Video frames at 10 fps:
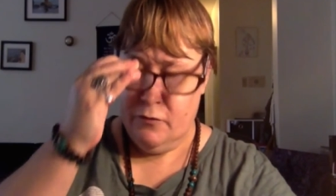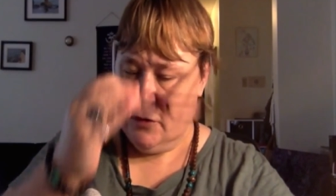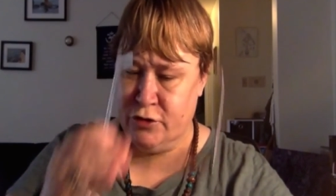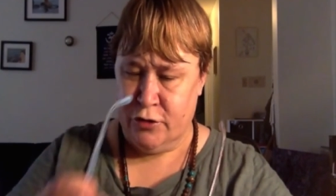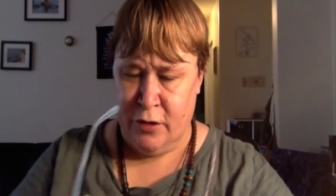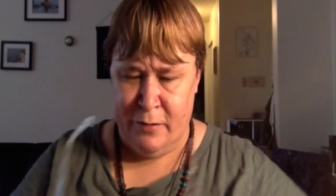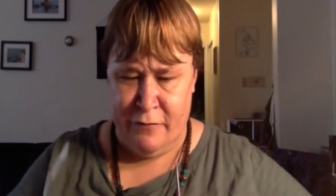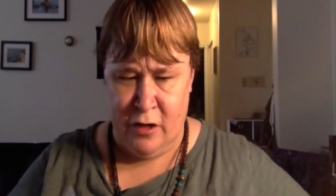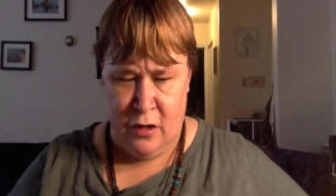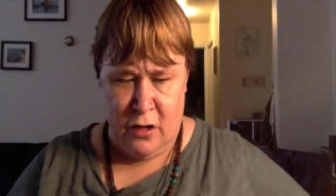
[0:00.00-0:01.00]
sorry, I'm
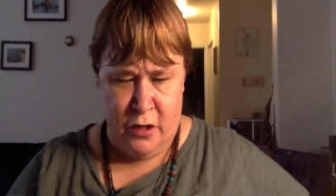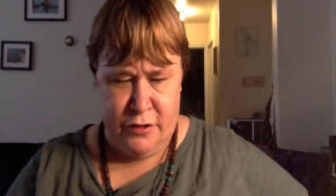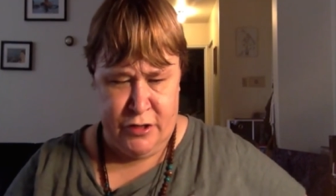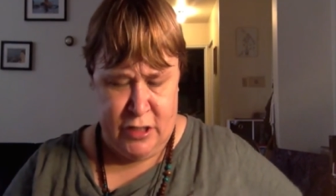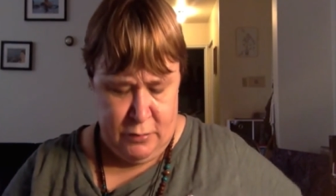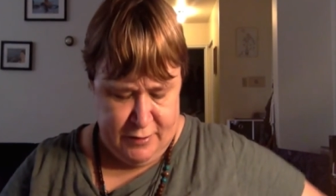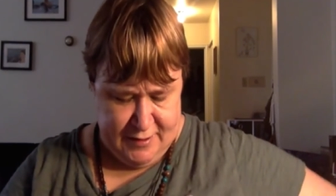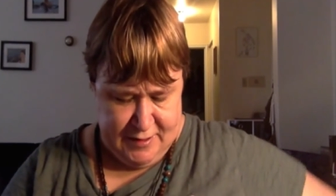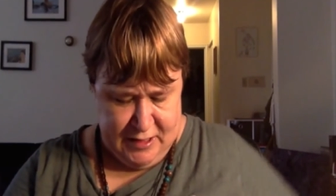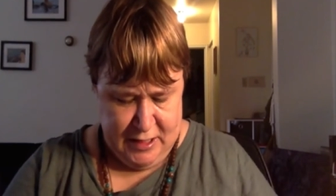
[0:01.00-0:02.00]
having a hard time
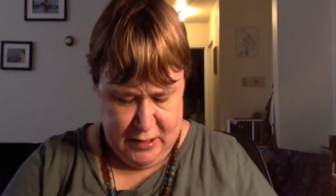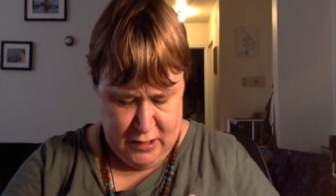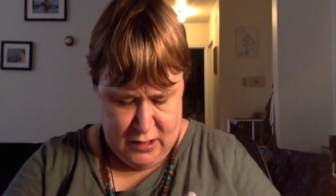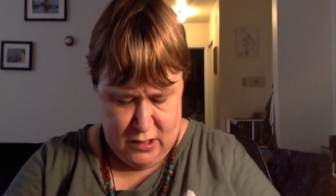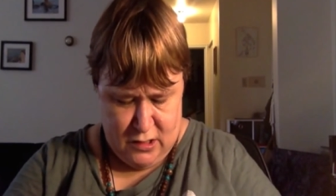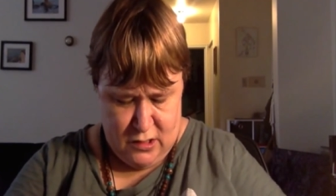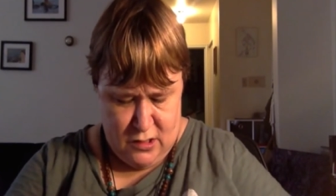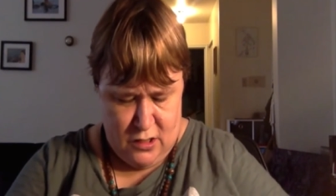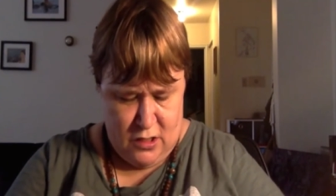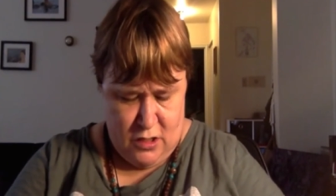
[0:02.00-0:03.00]
seeing
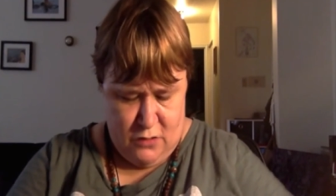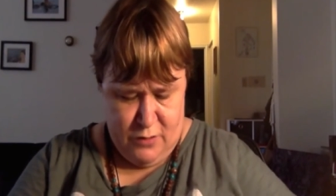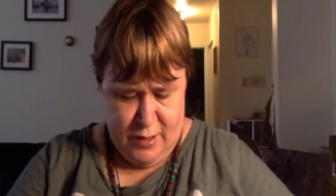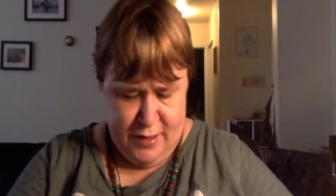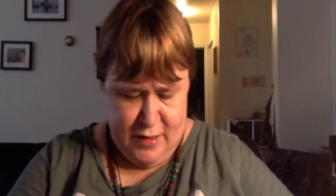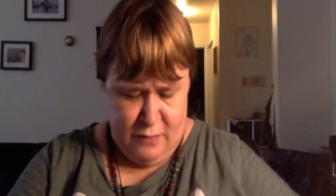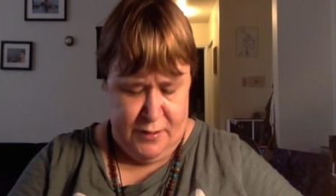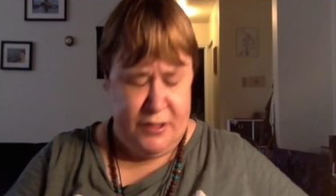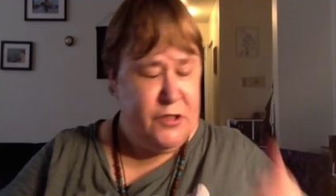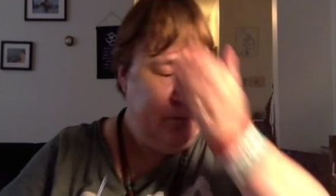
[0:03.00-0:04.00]
right now with the